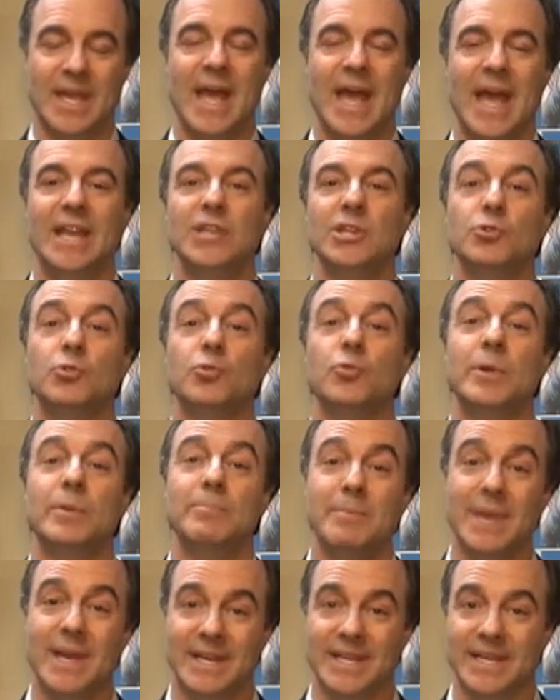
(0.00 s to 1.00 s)
And you'll
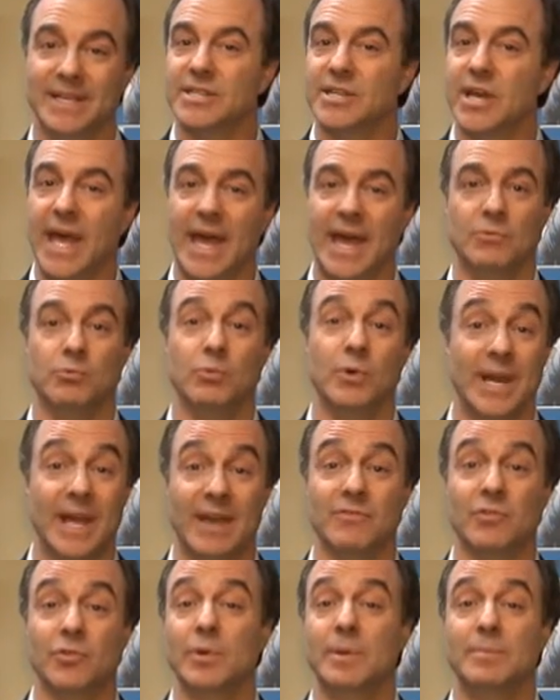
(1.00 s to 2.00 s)
remit it at
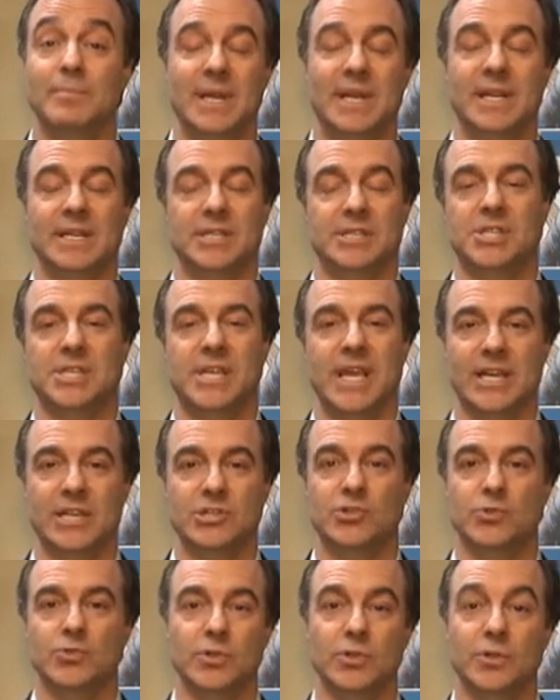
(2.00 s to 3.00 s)
whatever remitting
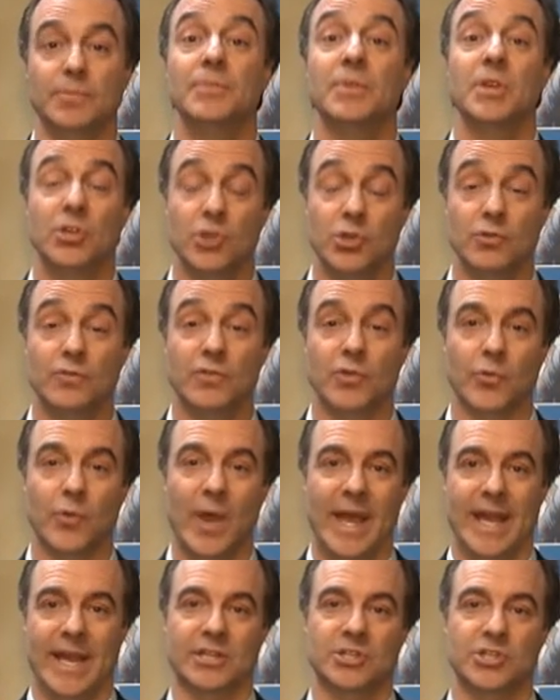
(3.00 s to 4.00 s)
schedule you've
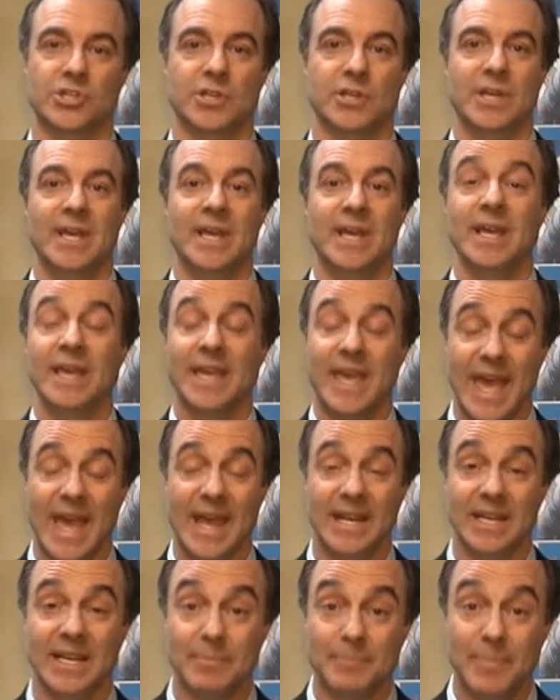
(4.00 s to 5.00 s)
arranged.
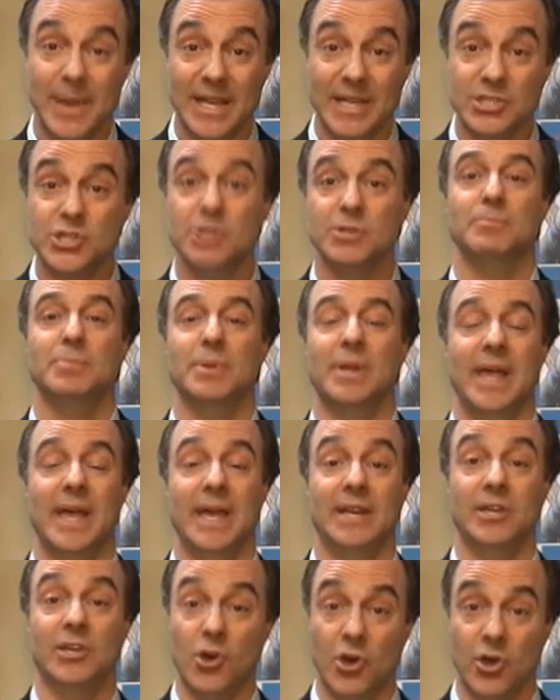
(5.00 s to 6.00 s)
Canada Pension
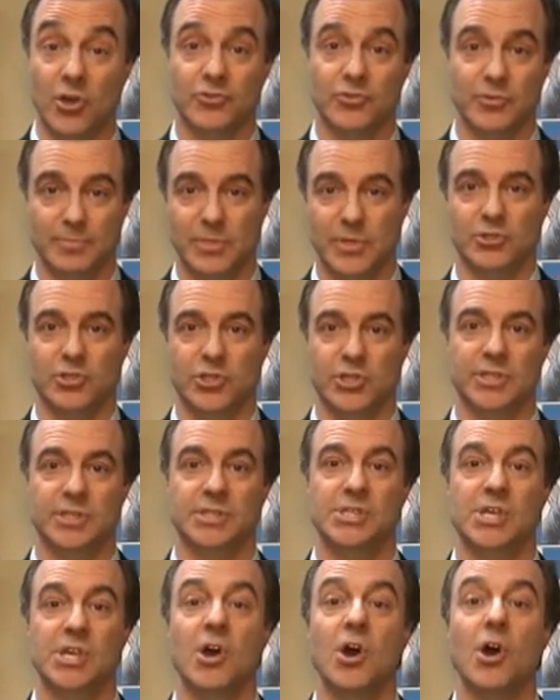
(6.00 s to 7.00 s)
Plan
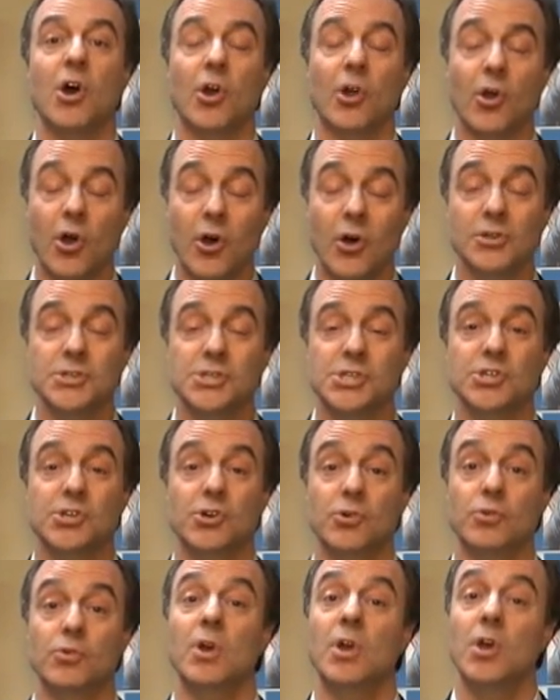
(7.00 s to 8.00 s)
contributions are
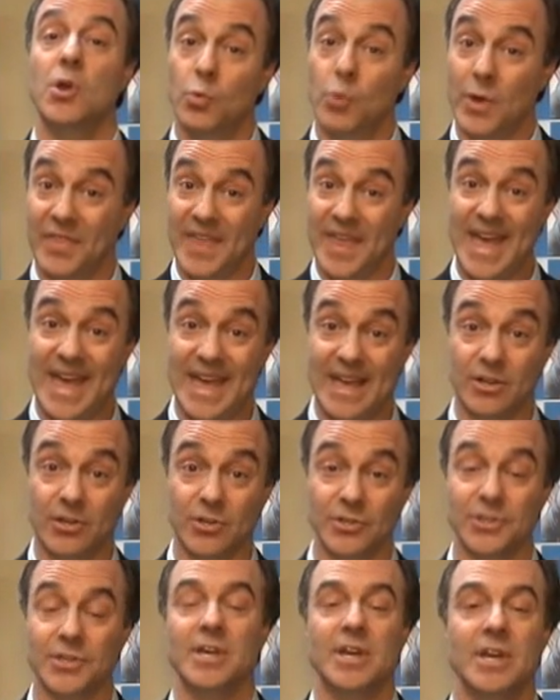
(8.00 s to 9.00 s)
also
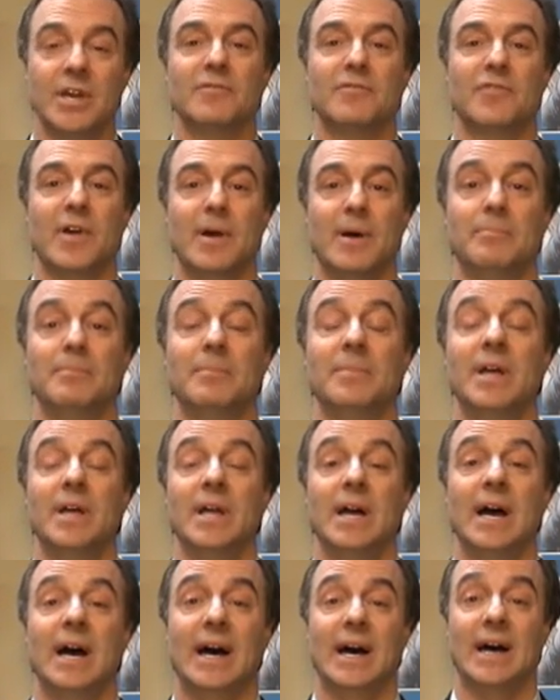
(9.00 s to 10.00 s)
withheld
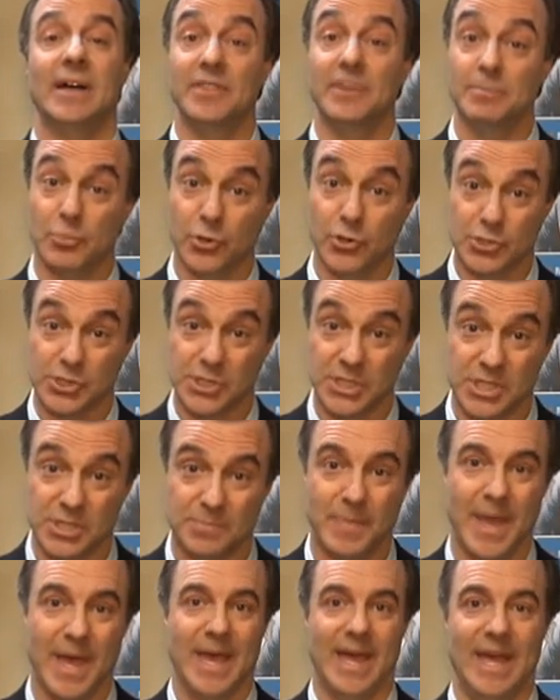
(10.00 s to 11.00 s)
from the person's
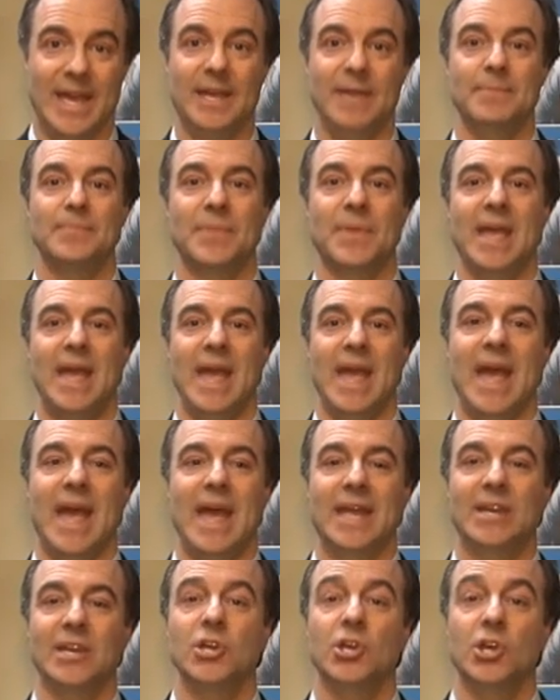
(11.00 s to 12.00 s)
pay,
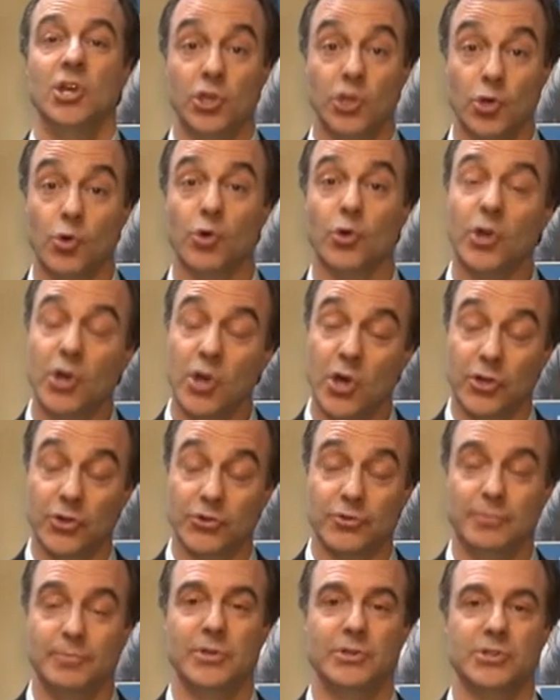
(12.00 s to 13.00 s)
and your
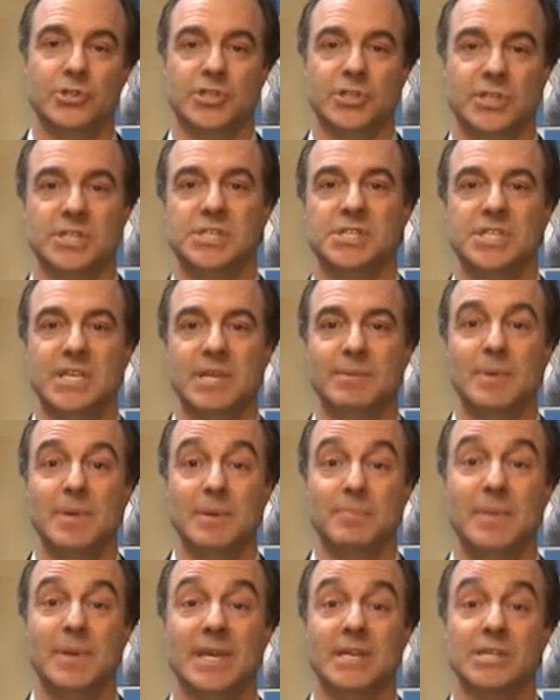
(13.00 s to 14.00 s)
contribution to
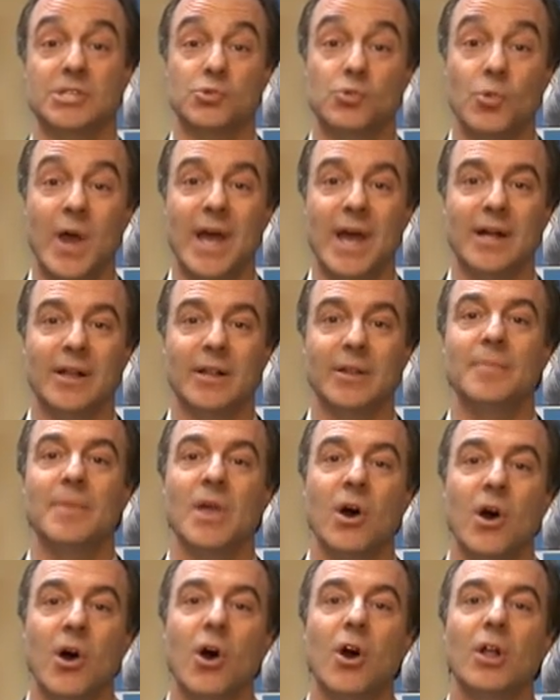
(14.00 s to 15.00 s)
CPP as well
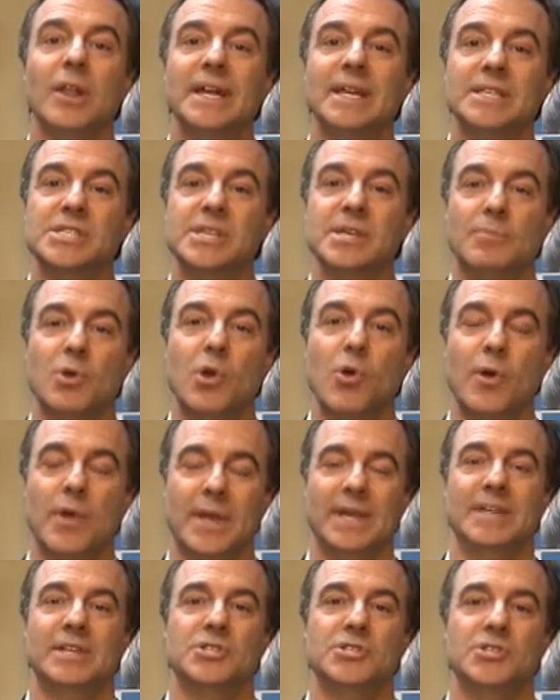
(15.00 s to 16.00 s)
all ends up
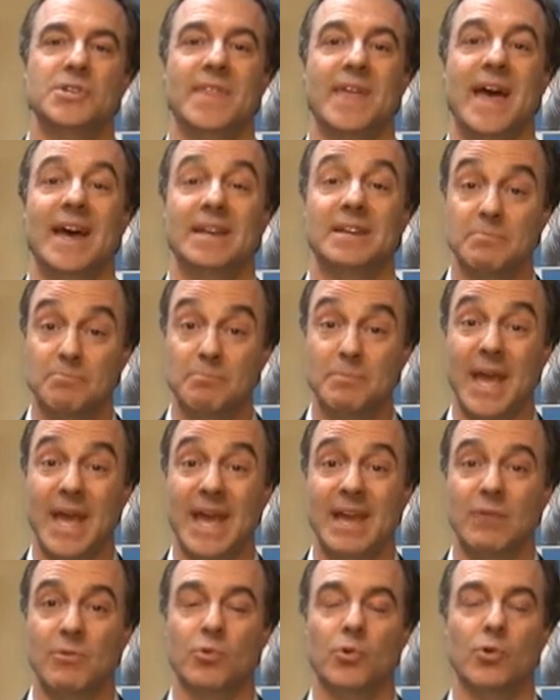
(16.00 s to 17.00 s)
going into that
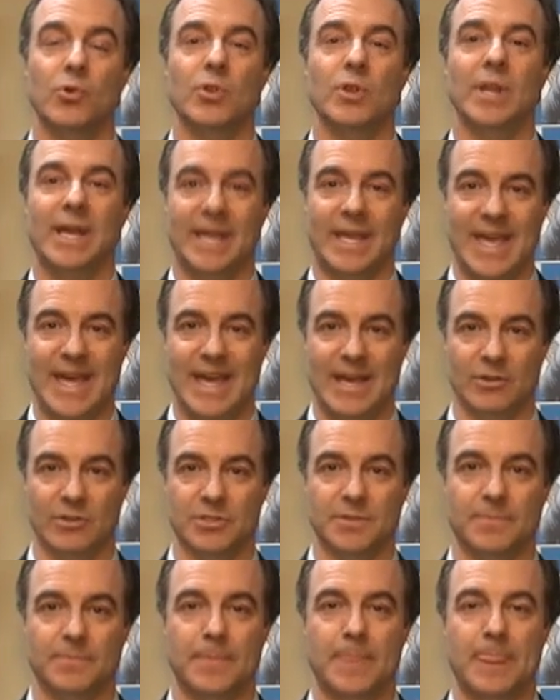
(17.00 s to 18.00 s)
payroll
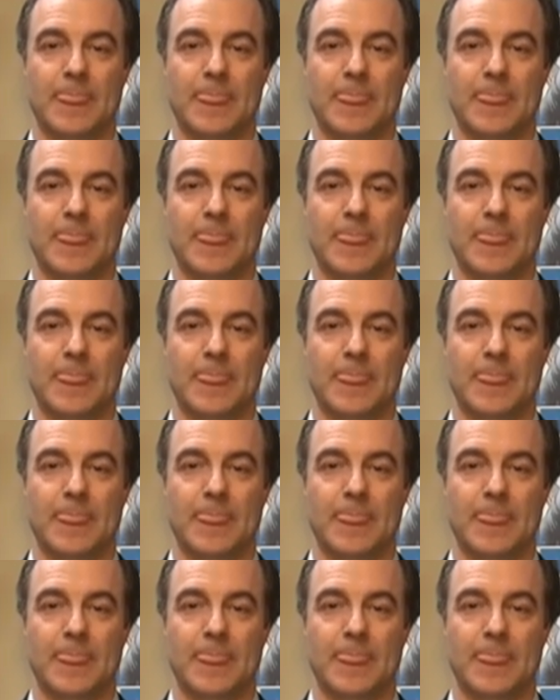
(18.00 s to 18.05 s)
account.